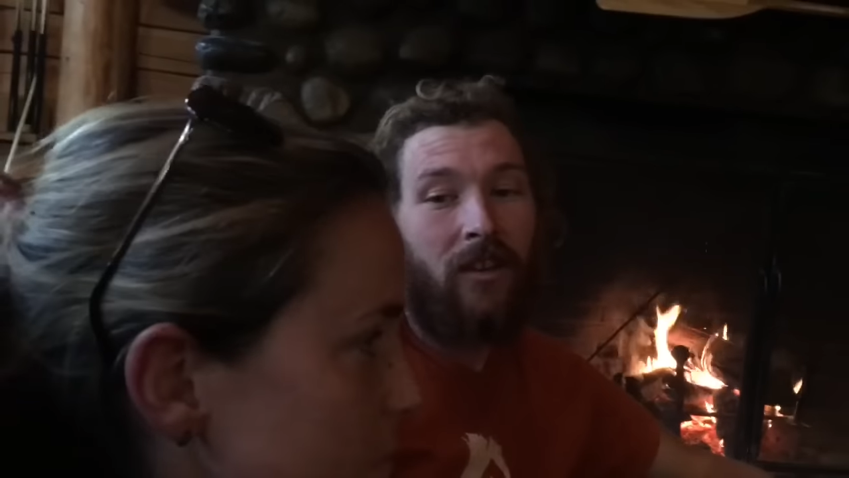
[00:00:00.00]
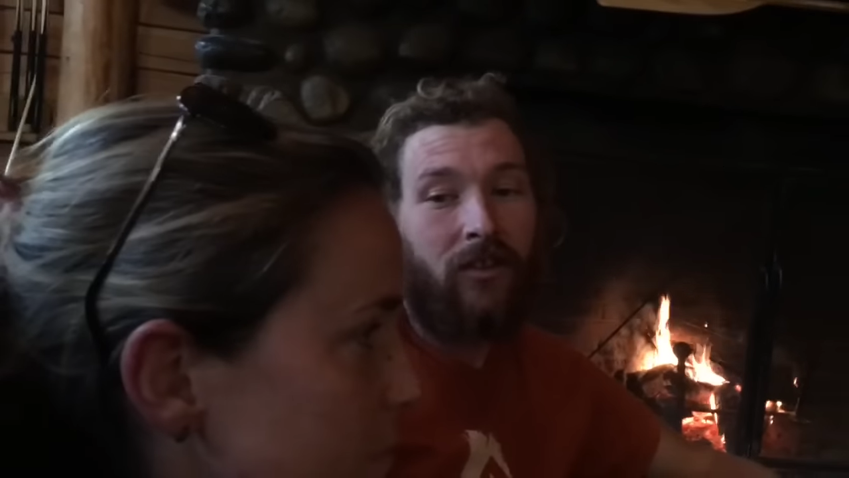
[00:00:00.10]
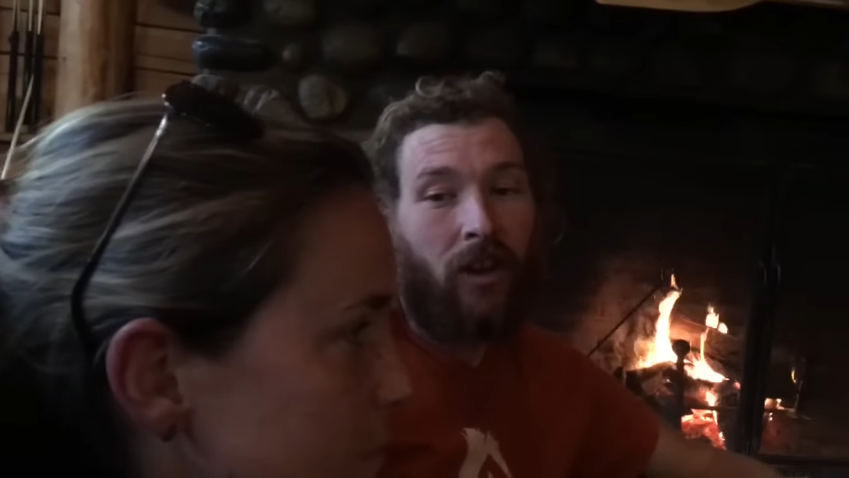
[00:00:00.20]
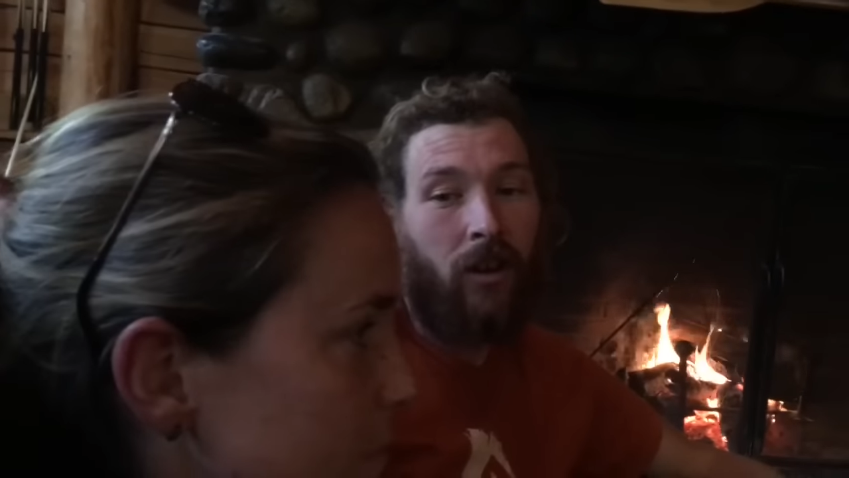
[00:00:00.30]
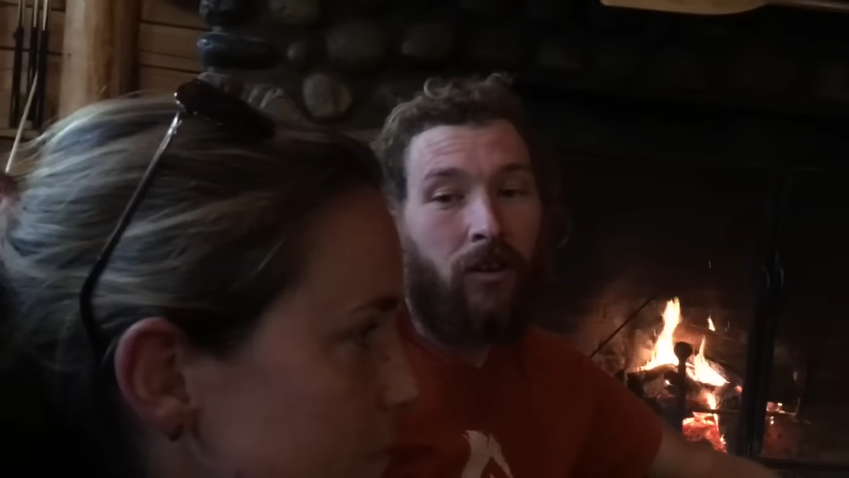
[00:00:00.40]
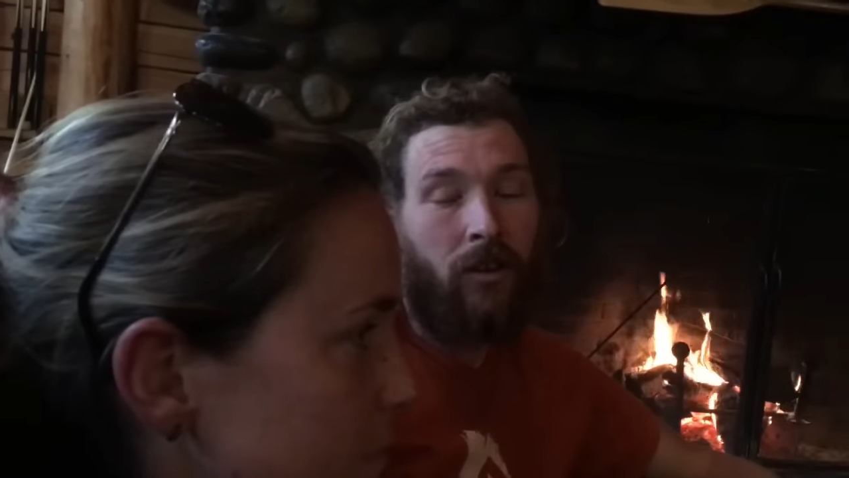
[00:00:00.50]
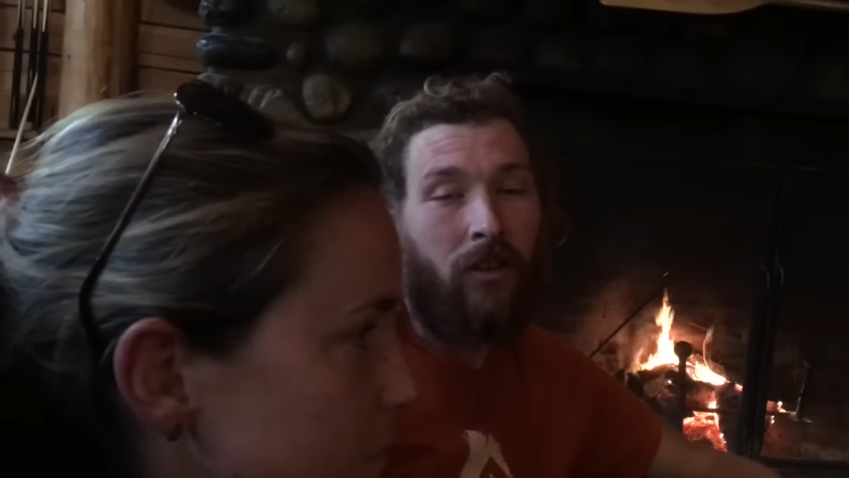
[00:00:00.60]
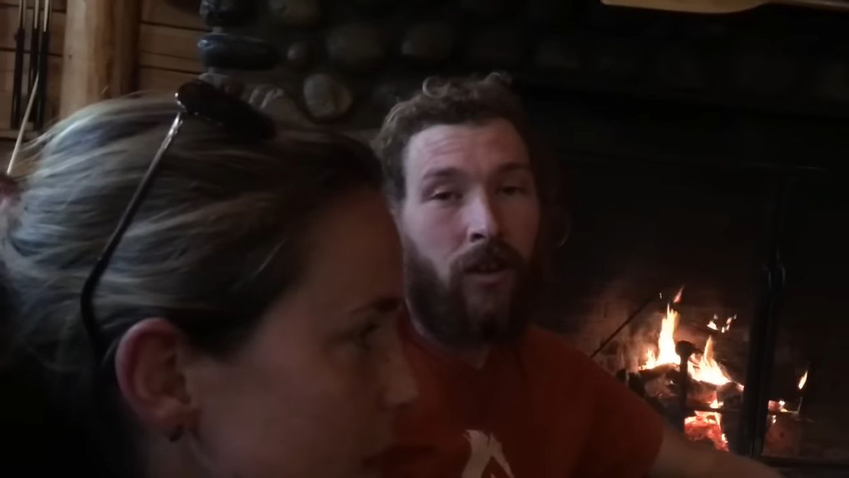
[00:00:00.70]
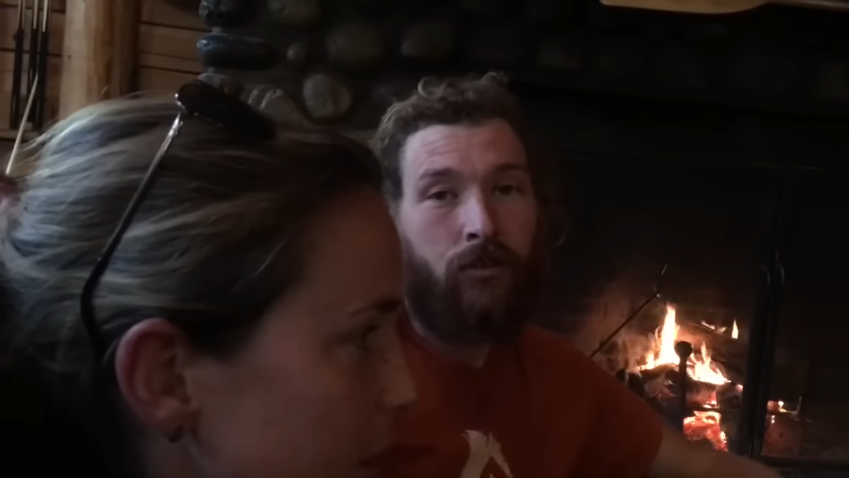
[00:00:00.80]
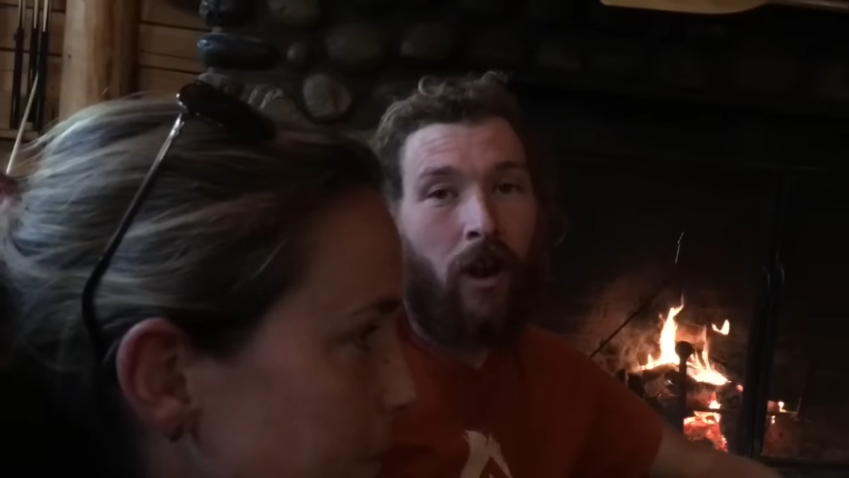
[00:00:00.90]
So
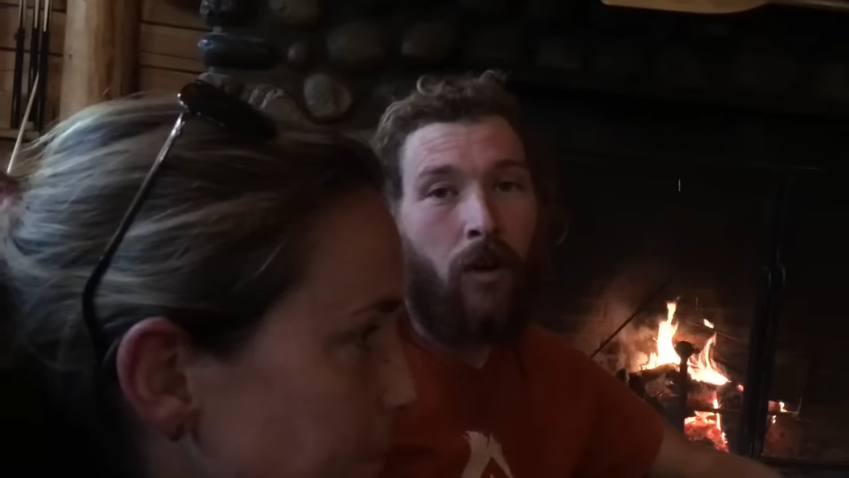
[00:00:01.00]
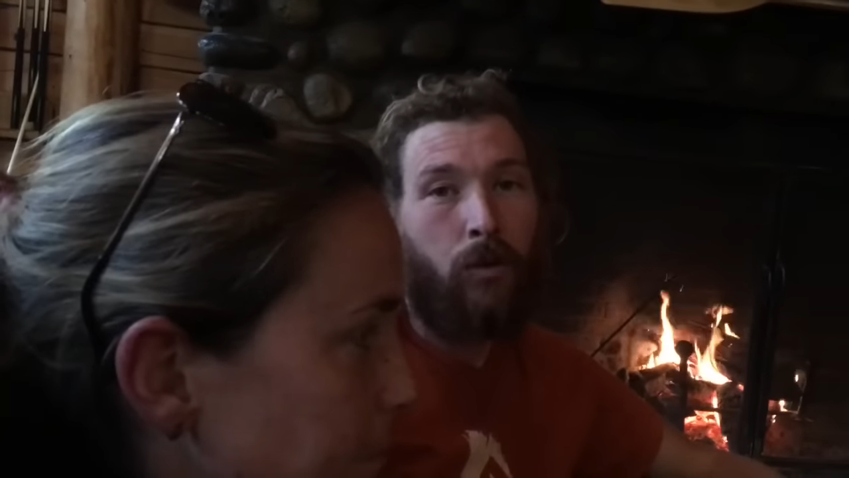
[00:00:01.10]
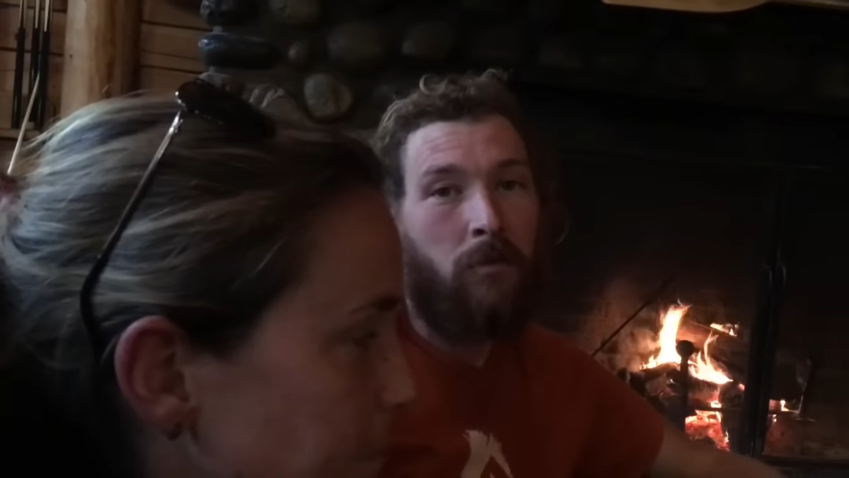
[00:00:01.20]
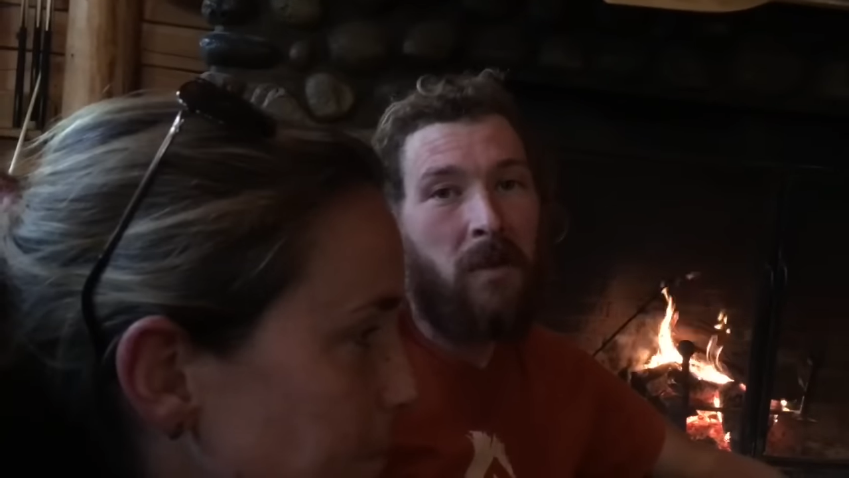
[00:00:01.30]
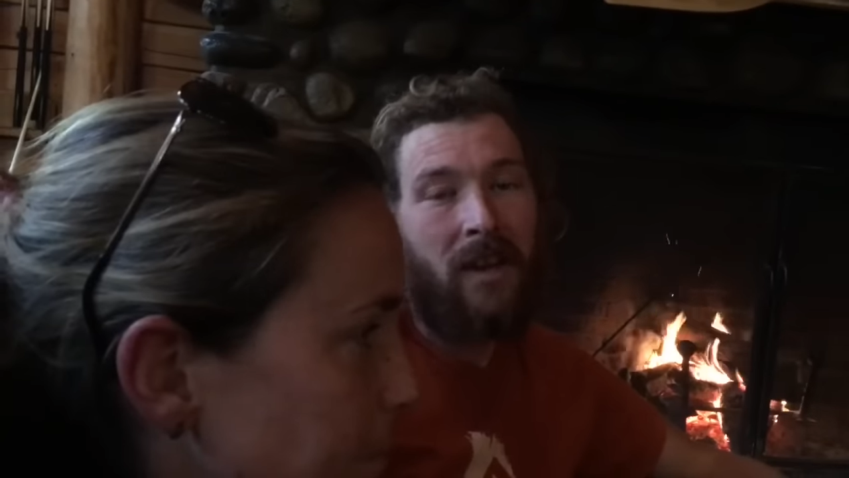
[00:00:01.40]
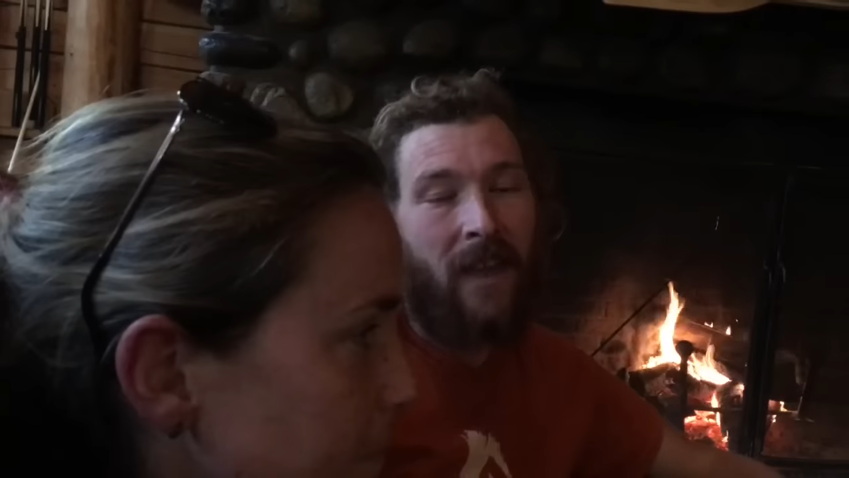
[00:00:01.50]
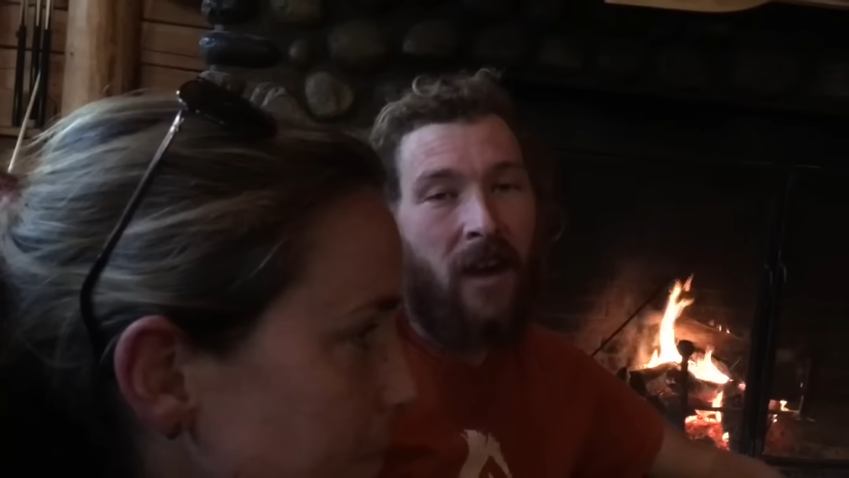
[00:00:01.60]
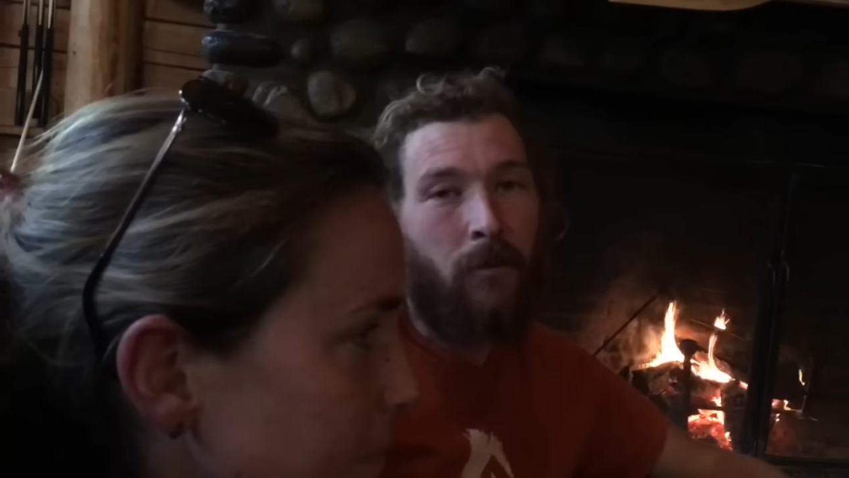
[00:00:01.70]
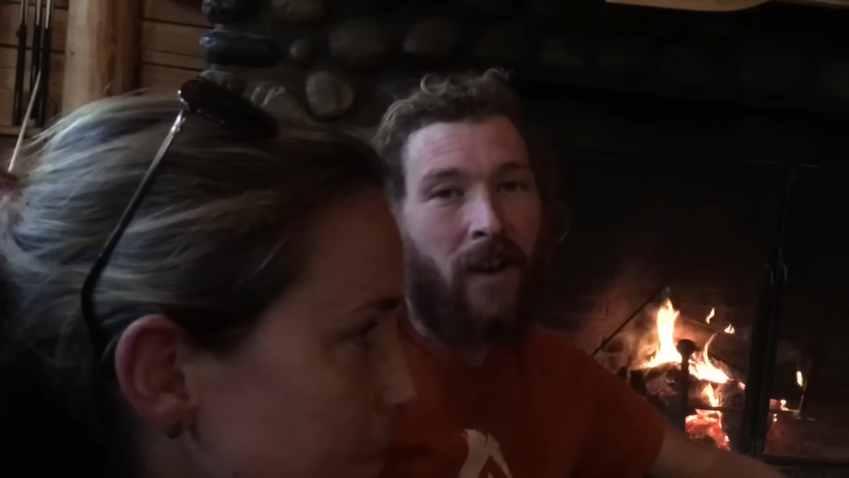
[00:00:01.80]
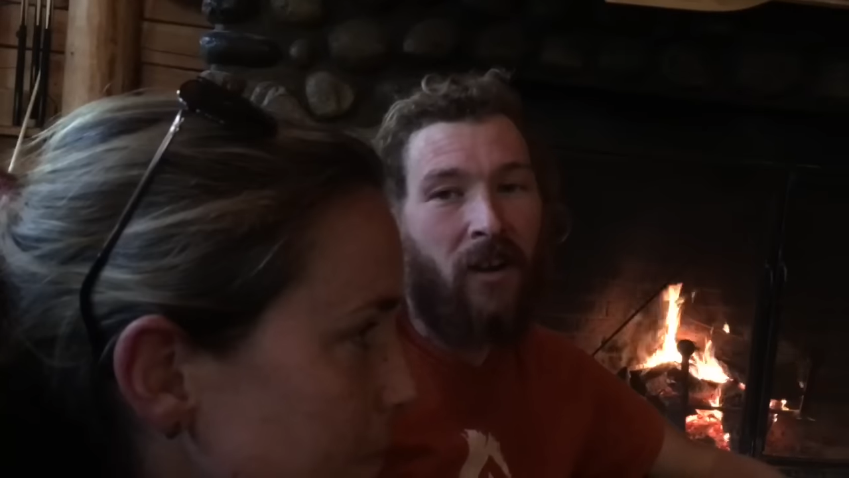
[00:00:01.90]
the yeah. trail wouldn't be
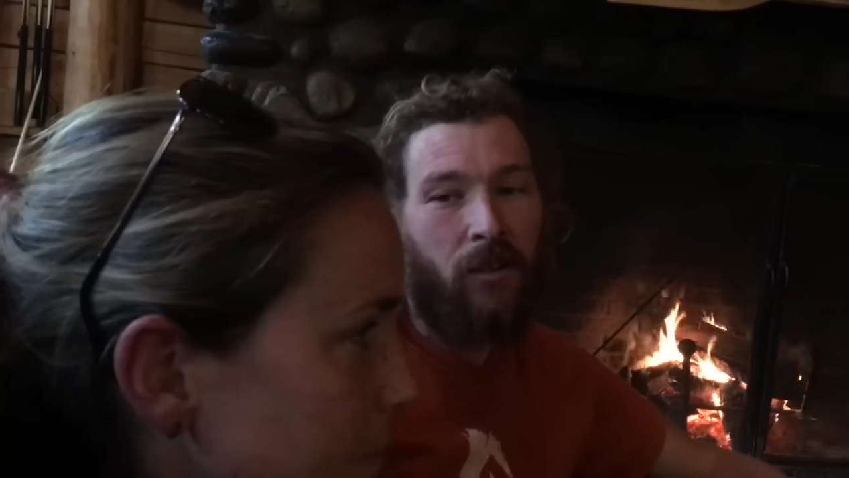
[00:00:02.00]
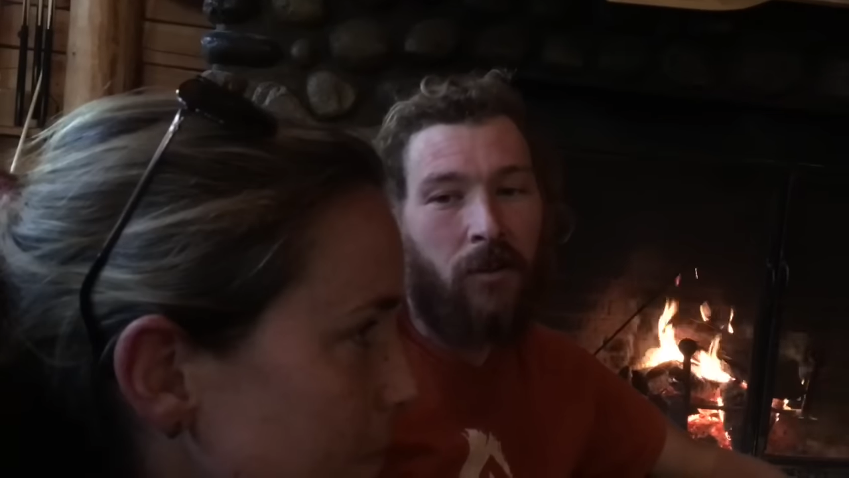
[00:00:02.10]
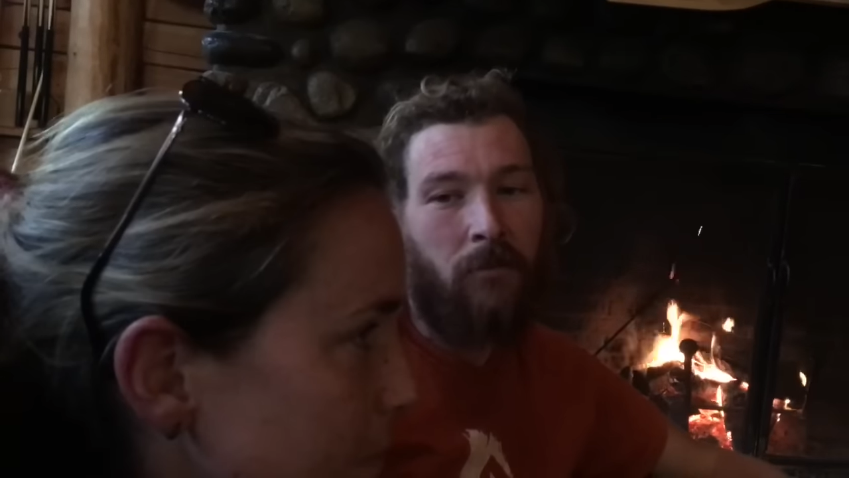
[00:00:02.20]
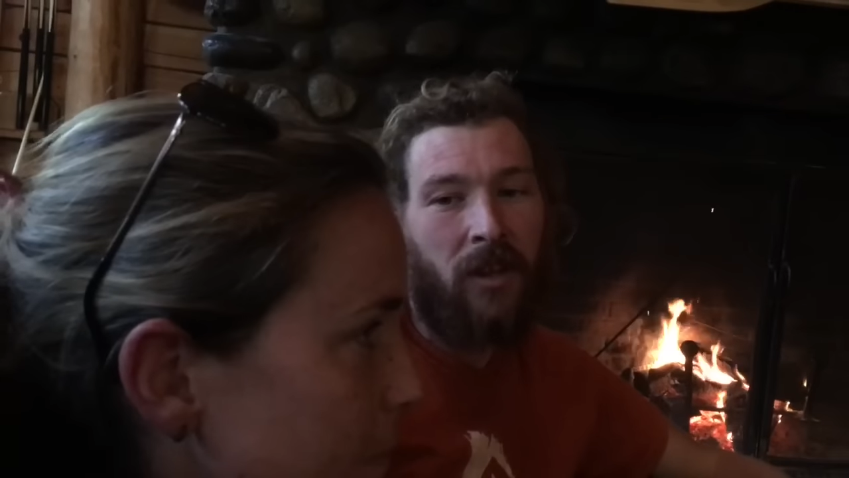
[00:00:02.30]
there without them,